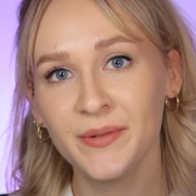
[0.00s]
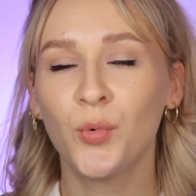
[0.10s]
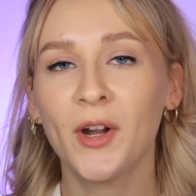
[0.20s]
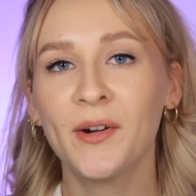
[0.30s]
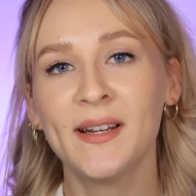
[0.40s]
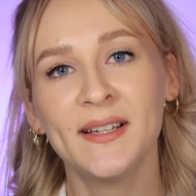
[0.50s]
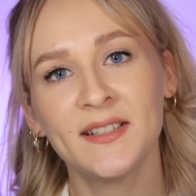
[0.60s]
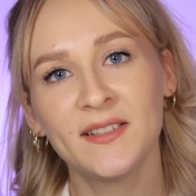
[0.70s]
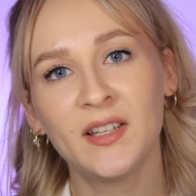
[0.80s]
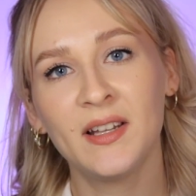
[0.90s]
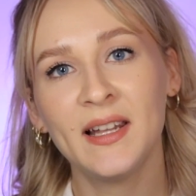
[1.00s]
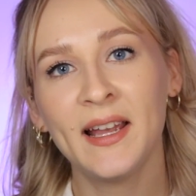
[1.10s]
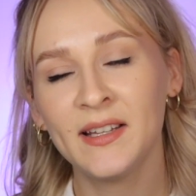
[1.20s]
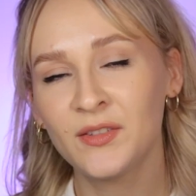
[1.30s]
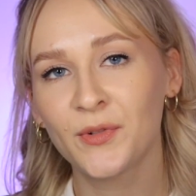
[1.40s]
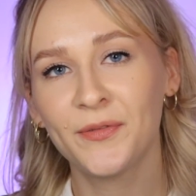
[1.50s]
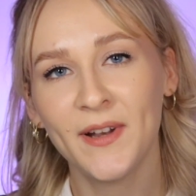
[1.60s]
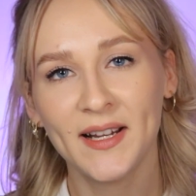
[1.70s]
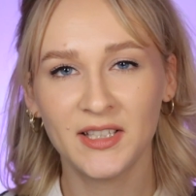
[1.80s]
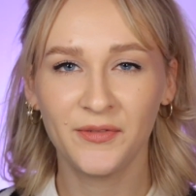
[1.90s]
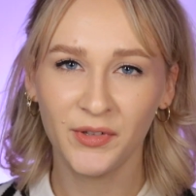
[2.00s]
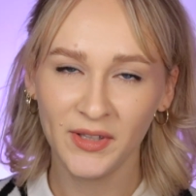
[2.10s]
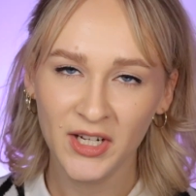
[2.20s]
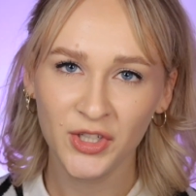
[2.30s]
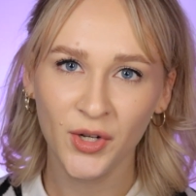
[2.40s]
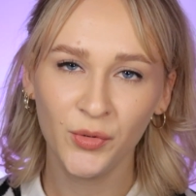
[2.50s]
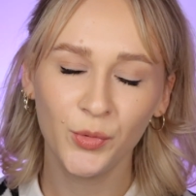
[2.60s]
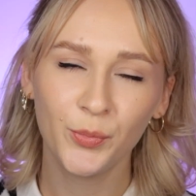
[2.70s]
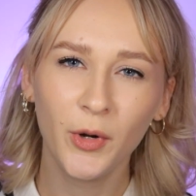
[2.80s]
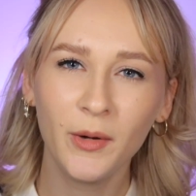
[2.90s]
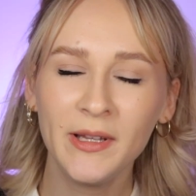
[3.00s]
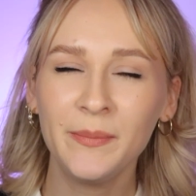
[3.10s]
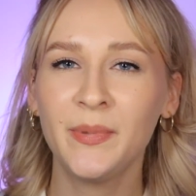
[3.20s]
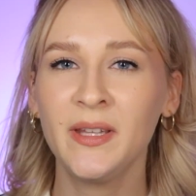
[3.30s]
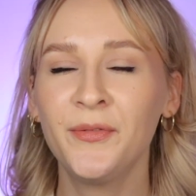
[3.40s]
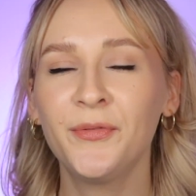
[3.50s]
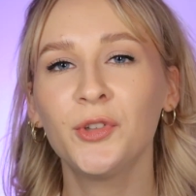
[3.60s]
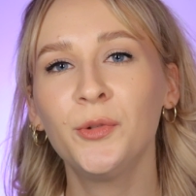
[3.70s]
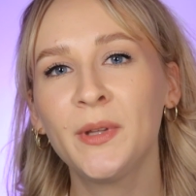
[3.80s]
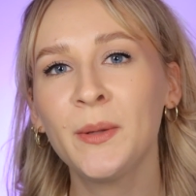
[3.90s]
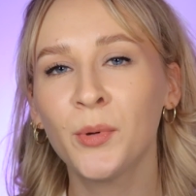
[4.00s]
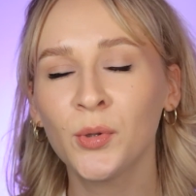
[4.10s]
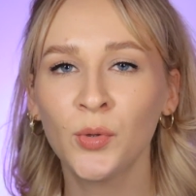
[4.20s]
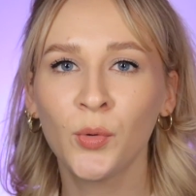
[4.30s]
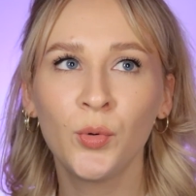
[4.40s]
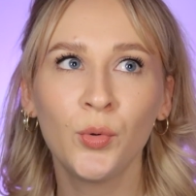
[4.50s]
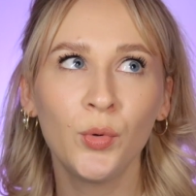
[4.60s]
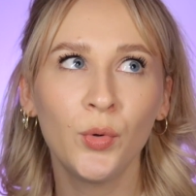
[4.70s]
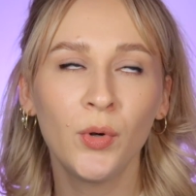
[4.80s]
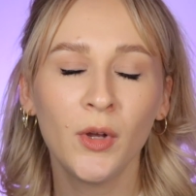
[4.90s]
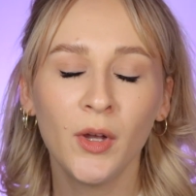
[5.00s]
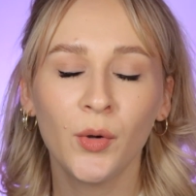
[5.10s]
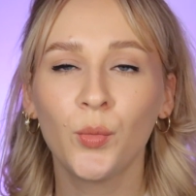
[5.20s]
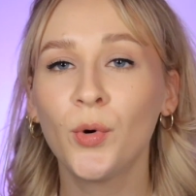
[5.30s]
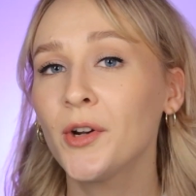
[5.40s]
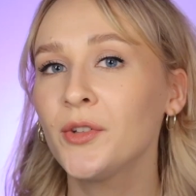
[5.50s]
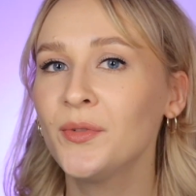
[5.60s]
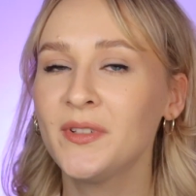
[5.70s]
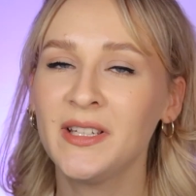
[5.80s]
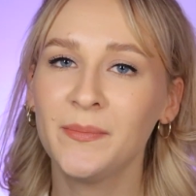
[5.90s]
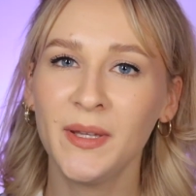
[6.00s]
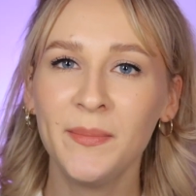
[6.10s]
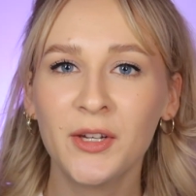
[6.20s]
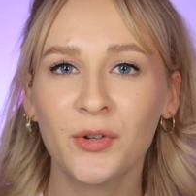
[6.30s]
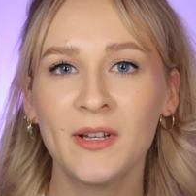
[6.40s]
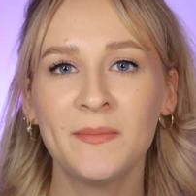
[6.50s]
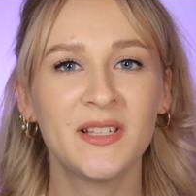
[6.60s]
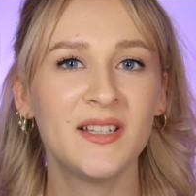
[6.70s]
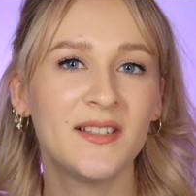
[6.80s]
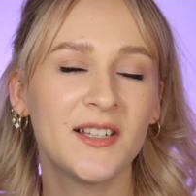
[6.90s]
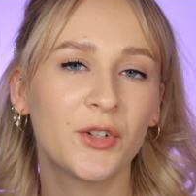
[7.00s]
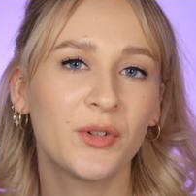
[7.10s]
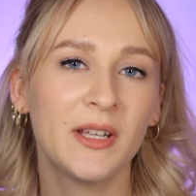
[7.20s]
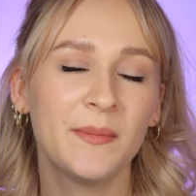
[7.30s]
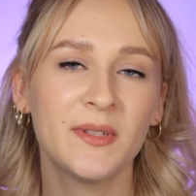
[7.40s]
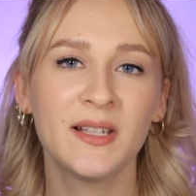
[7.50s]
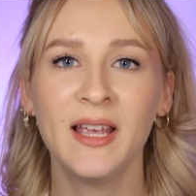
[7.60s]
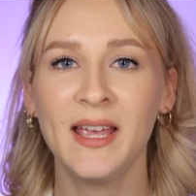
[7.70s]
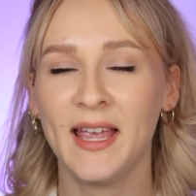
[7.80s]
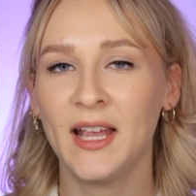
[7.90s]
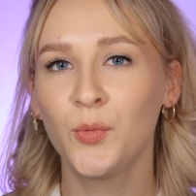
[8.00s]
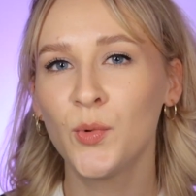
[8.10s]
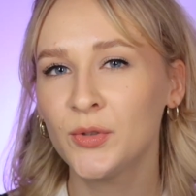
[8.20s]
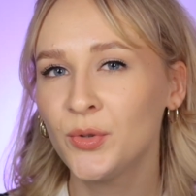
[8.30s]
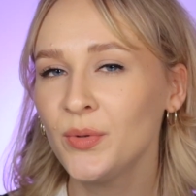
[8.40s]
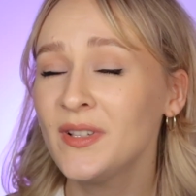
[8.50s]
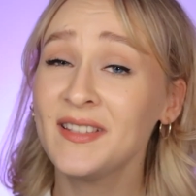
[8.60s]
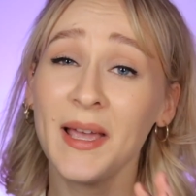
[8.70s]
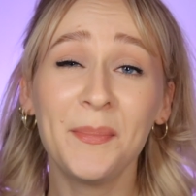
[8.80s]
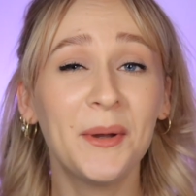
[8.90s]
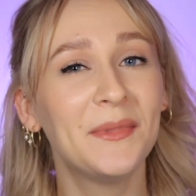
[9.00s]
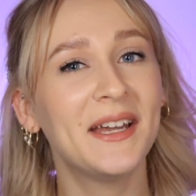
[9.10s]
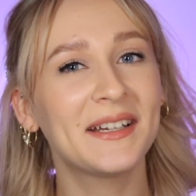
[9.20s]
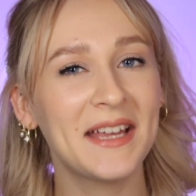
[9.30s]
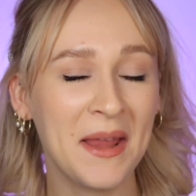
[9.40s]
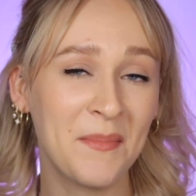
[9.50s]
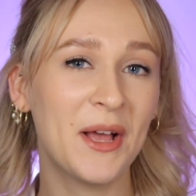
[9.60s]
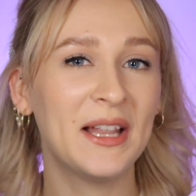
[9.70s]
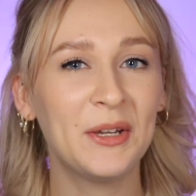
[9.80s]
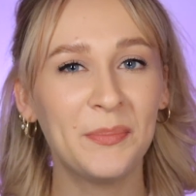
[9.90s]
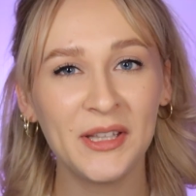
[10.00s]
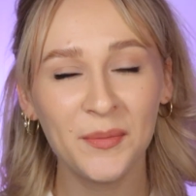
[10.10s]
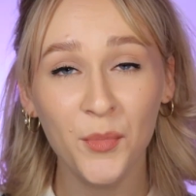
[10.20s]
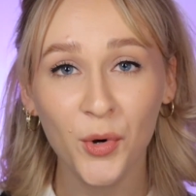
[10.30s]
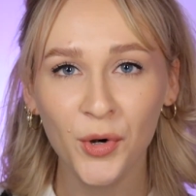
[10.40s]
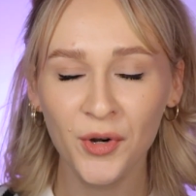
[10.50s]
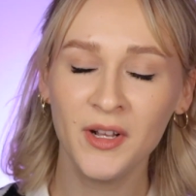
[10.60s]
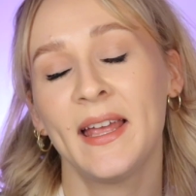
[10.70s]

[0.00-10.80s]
Whereas the light reflecting foundation would probably be for the people who were using BB creams, CC creams, and want to step up their game a little bit more.